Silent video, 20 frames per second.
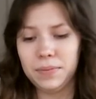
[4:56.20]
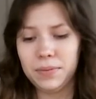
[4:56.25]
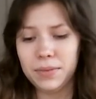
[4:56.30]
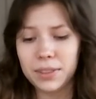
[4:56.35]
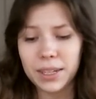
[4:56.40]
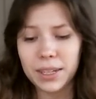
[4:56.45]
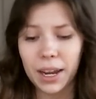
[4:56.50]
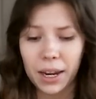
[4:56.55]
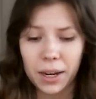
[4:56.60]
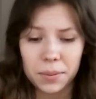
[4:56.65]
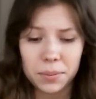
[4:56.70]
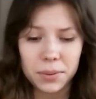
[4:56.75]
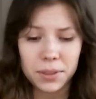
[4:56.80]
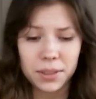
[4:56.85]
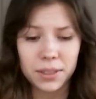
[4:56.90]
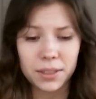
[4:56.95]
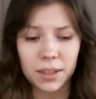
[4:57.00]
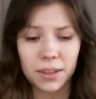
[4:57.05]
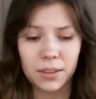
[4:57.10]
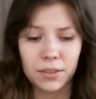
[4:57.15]

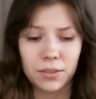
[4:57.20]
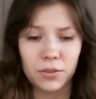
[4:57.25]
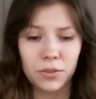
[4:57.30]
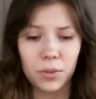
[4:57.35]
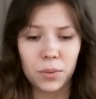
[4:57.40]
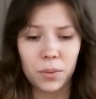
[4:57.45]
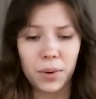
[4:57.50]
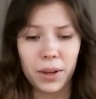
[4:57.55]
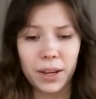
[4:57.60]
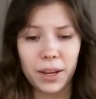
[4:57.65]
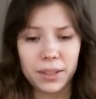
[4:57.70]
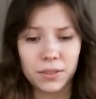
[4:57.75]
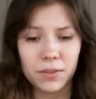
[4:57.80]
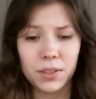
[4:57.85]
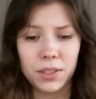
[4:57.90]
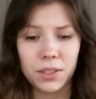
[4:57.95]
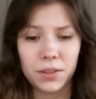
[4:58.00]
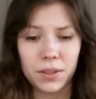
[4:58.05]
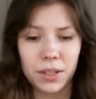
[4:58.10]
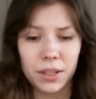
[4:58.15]
types of ways of
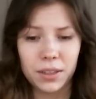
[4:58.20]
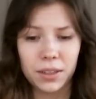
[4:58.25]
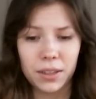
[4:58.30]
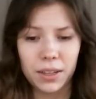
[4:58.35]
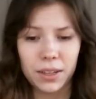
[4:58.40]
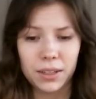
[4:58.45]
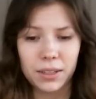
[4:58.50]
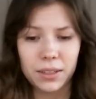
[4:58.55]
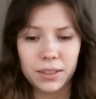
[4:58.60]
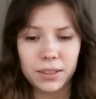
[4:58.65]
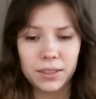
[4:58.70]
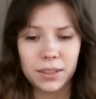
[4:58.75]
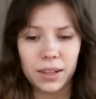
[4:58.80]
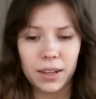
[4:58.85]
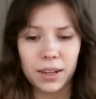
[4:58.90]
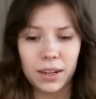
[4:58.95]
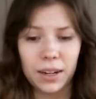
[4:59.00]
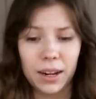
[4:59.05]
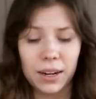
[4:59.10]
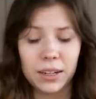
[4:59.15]
doing things,
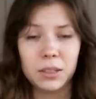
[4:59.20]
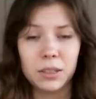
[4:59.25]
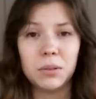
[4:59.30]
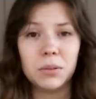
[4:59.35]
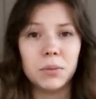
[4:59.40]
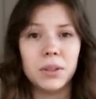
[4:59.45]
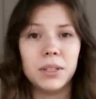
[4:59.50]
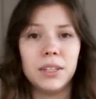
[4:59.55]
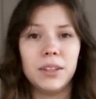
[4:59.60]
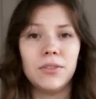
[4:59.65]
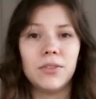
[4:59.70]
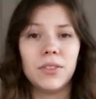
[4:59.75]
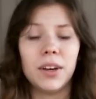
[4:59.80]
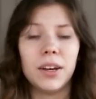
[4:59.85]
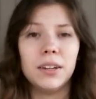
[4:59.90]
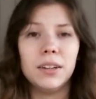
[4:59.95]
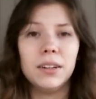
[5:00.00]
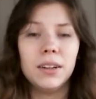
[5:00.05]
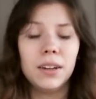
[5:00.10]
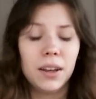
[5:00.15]
and that has been really
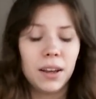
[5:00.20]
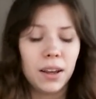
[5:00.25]
fun.